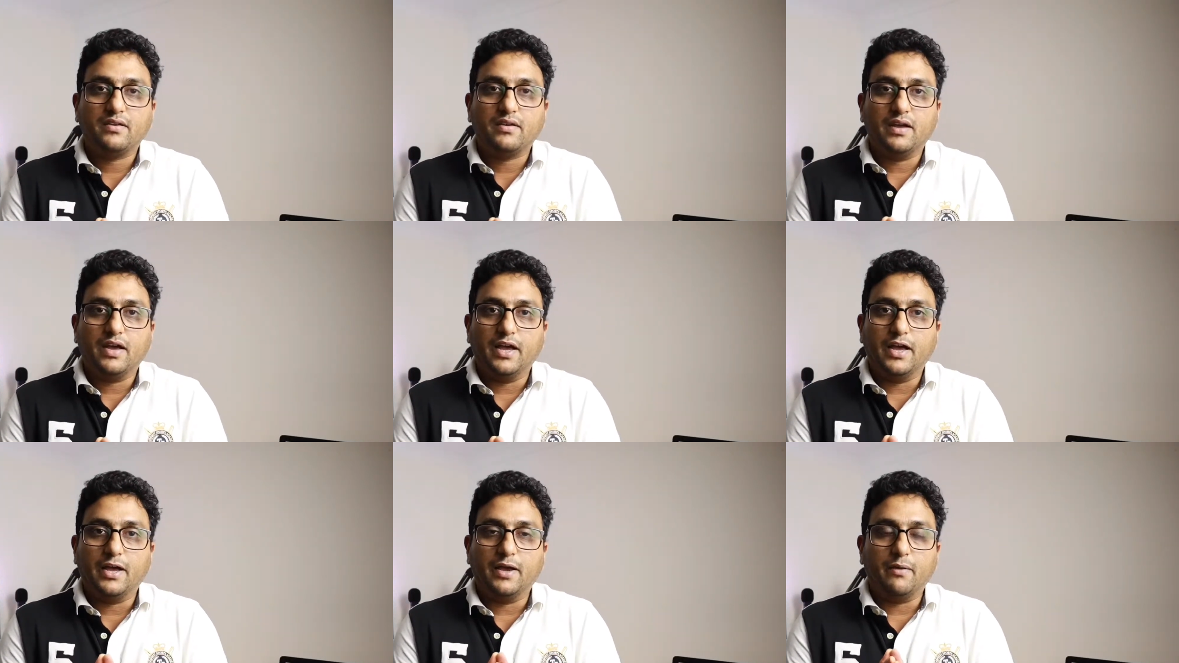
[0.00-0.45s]

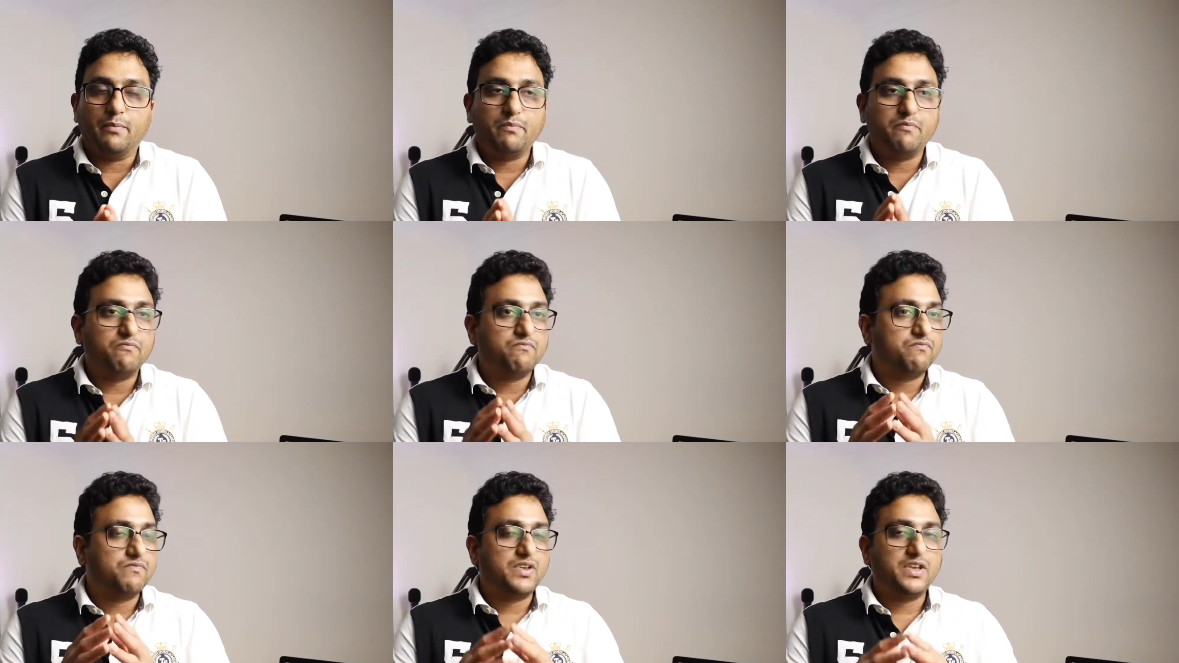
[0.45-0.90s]

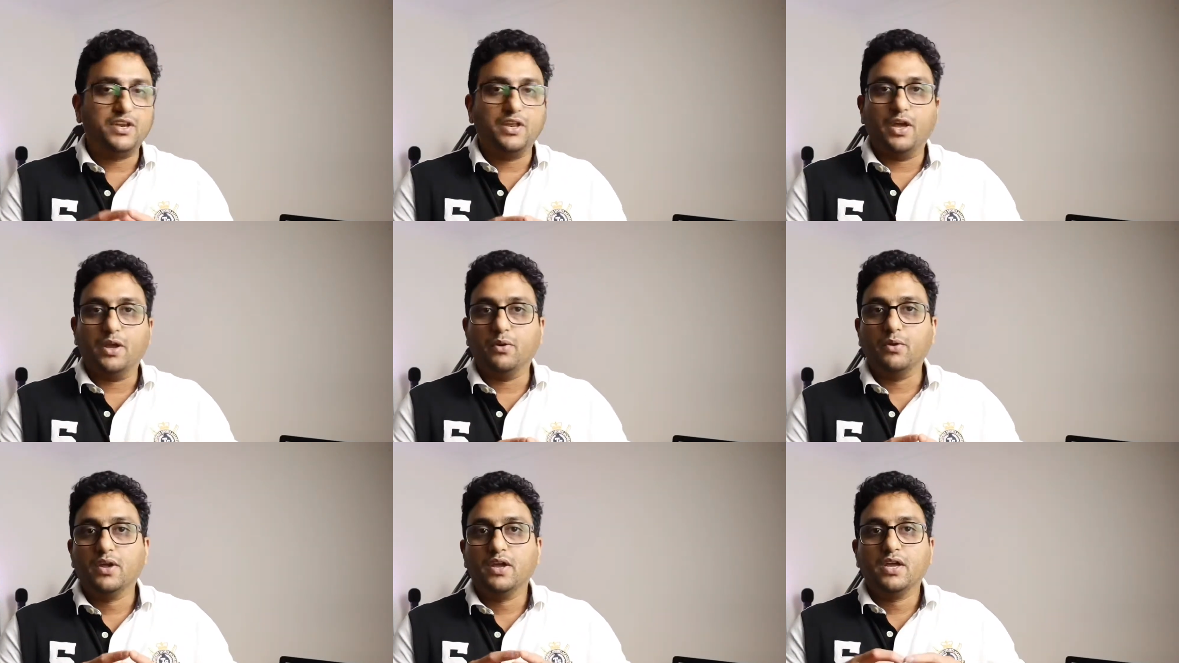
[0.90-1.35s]

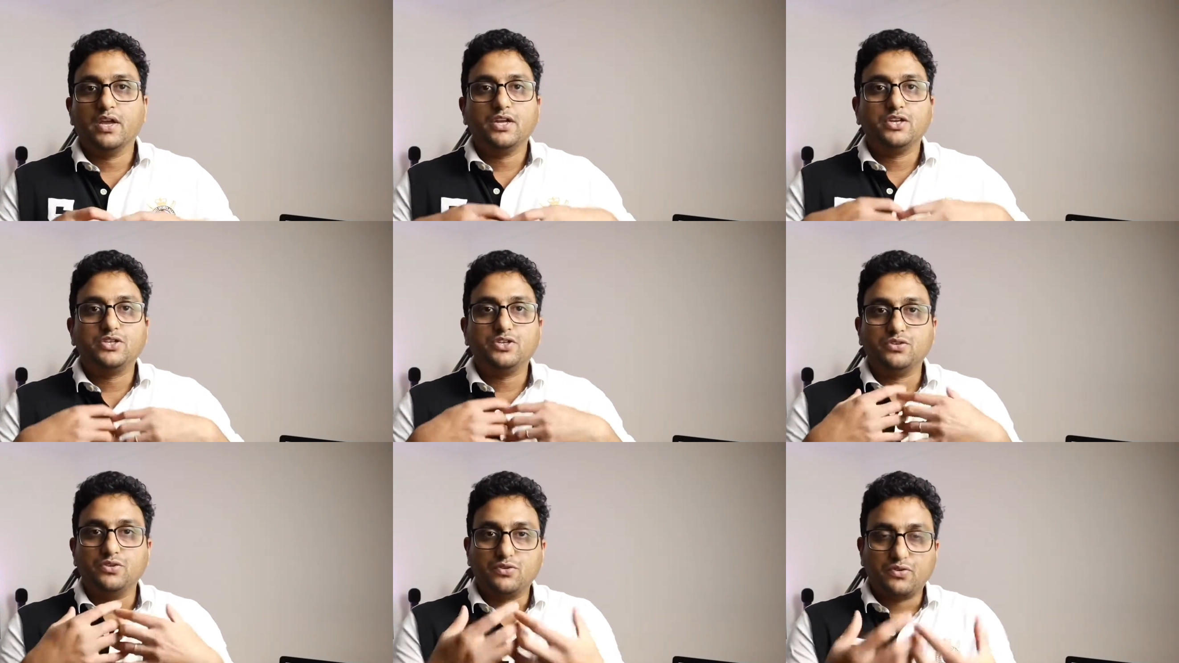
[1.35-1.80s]

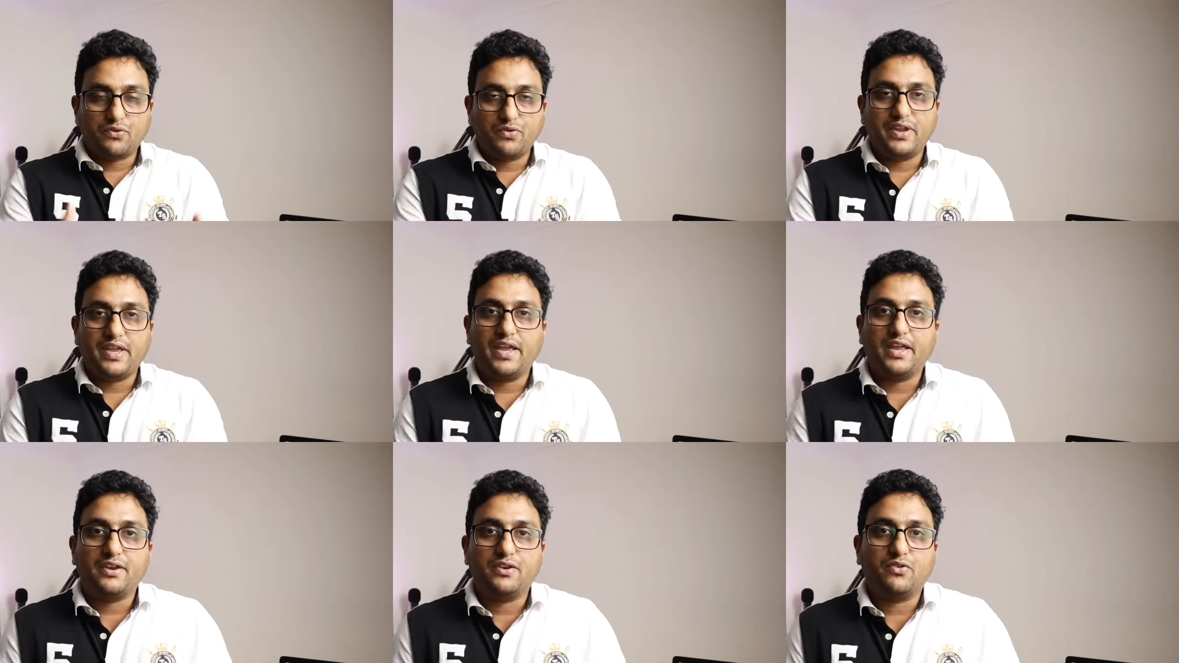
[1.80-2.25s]
to
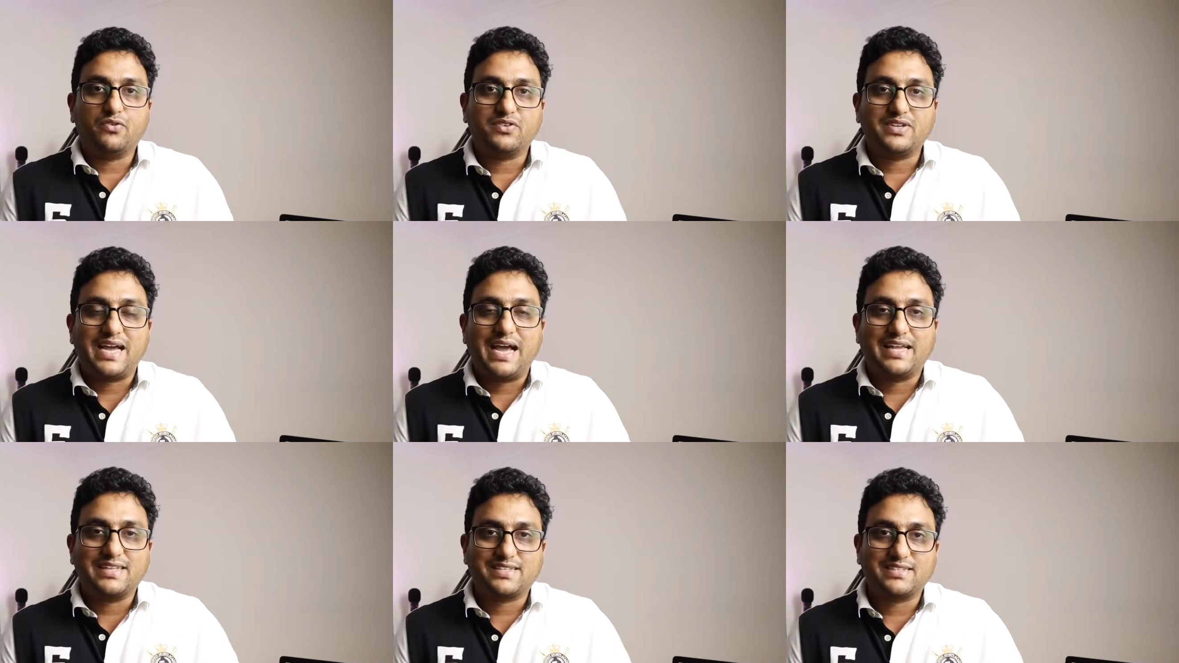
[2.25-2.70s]
create your
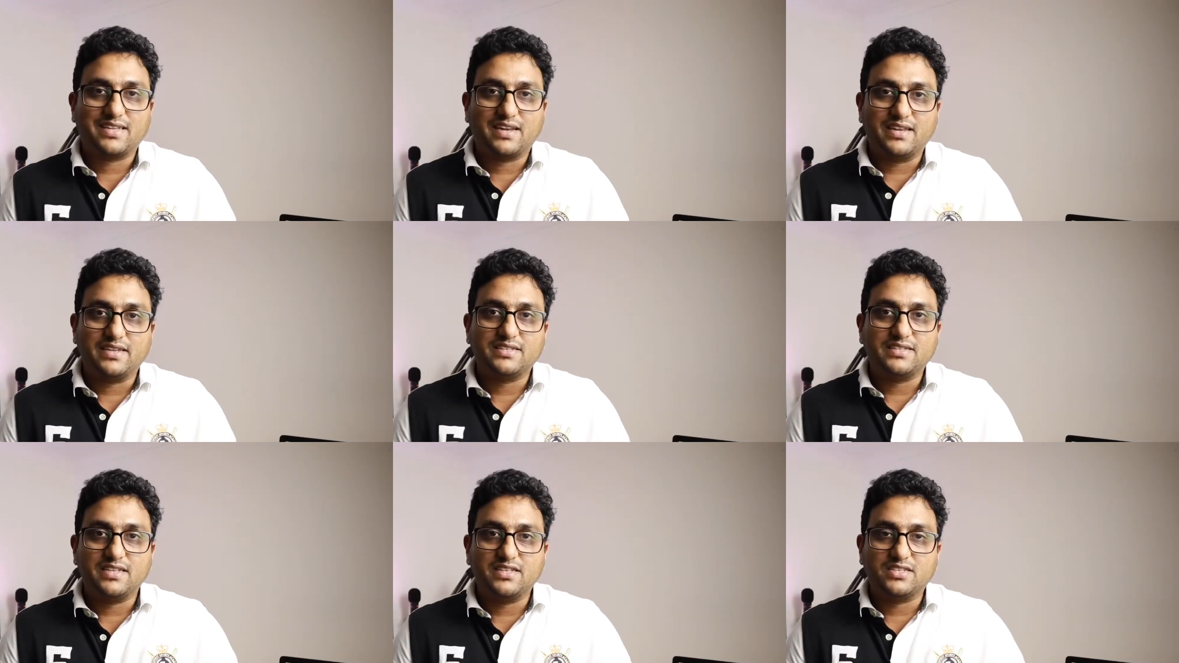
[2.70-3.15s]
tasks
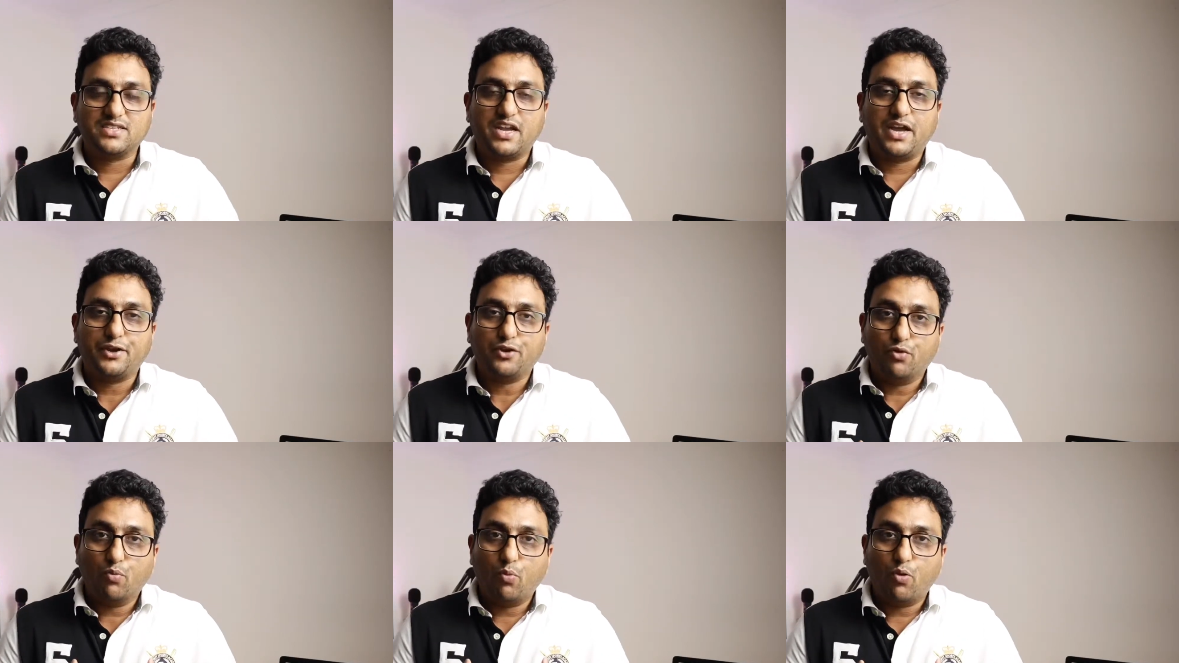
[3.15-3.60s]
list
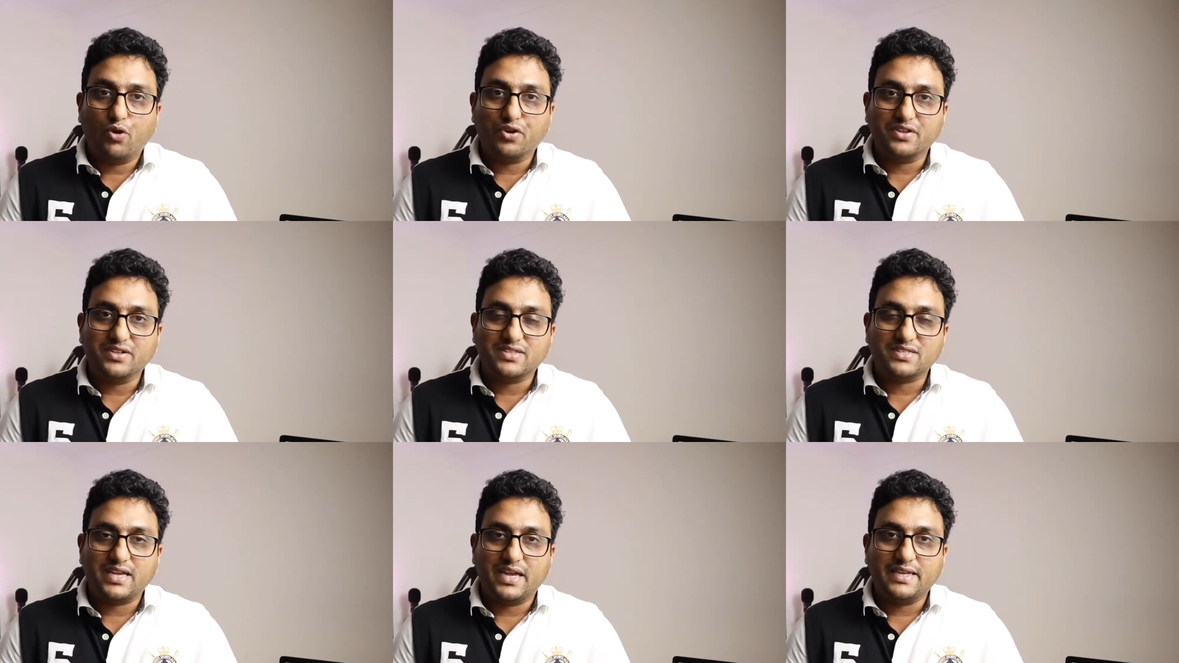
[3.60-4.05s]
inside your
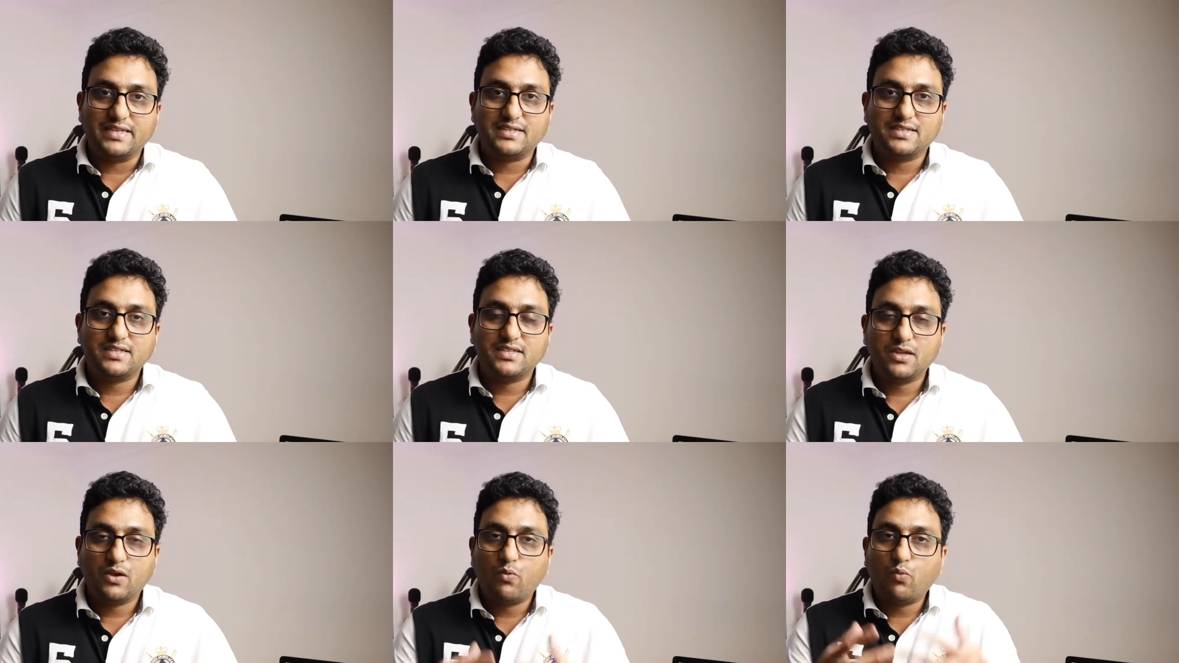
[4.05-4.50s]
modern
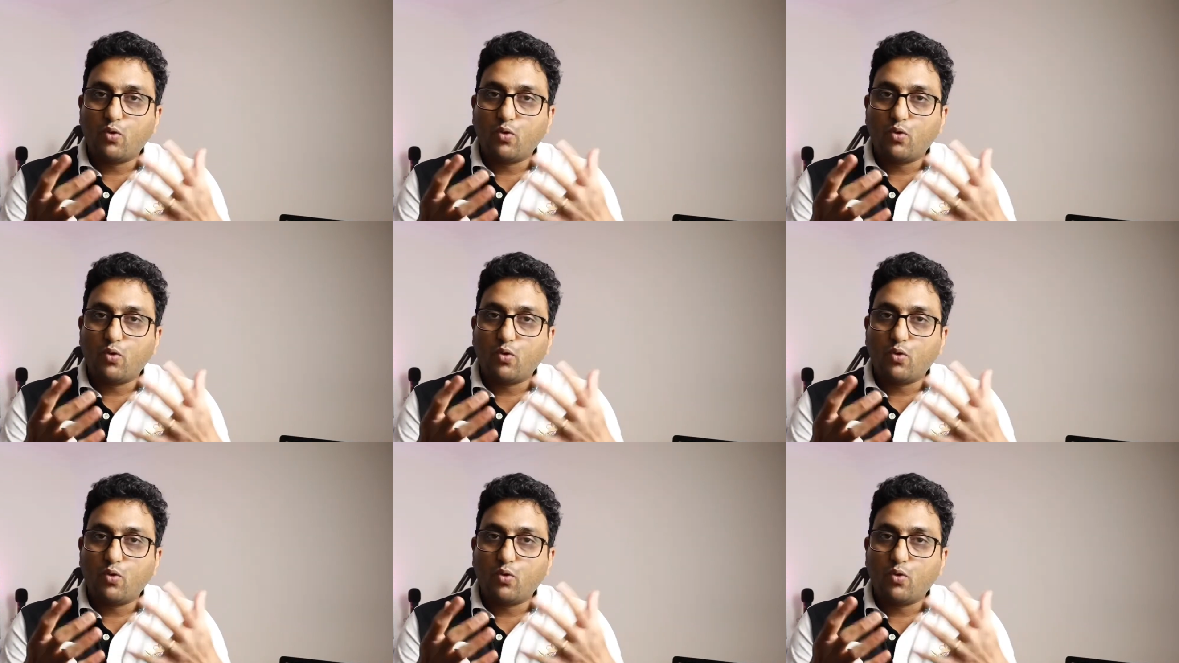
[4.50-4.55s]
sites.